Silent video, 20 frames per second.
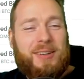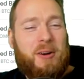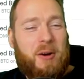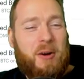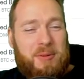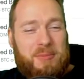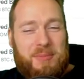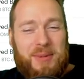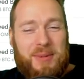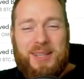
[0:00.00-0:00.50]

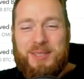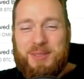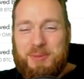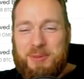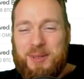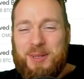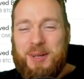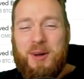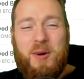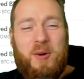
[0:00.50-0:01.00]
Coinbase
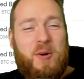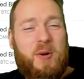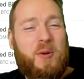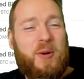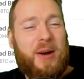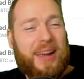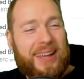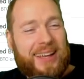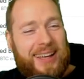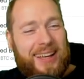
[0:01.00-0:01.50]
will go
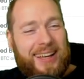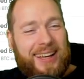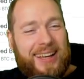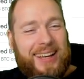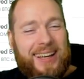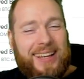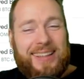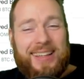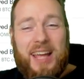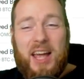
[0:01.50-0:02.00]
away.
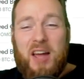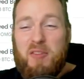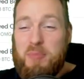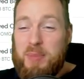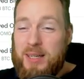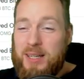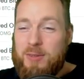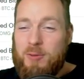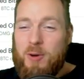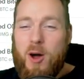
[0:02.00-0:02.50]
They have
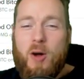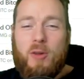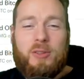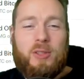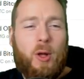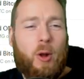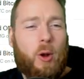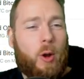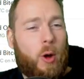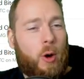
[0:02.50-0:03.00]
been around
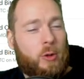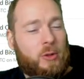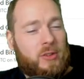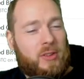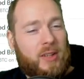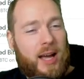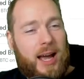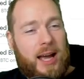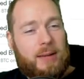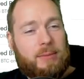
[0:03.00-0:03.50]
a long
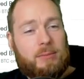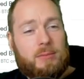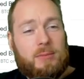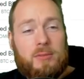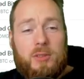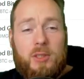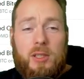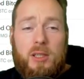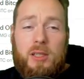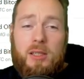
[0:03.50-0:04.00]
time.
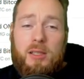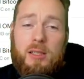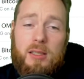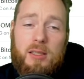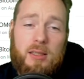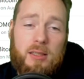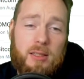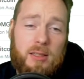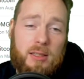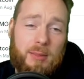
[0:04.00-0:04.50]
They're
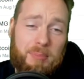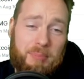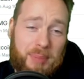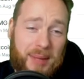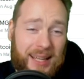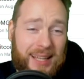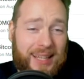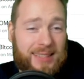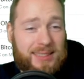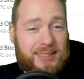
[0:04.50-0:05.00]
the
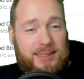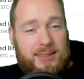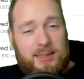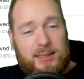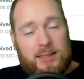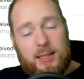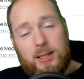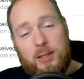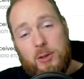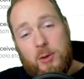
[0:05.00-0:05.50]
biggest
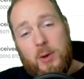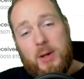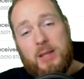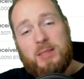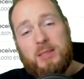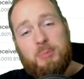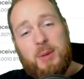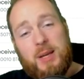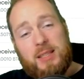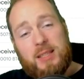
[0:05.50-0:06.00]
US
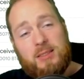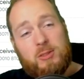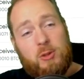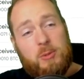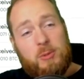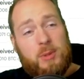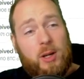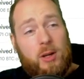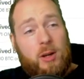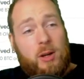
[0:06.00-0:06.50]
based
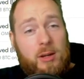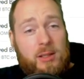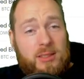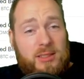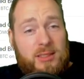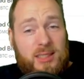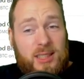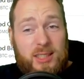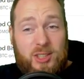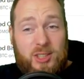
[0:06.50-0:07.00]

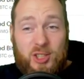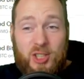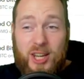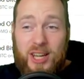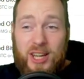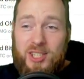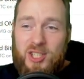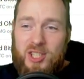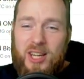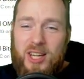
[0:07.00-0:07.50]
cryptocurrency
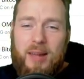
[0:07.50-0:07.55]
exchange.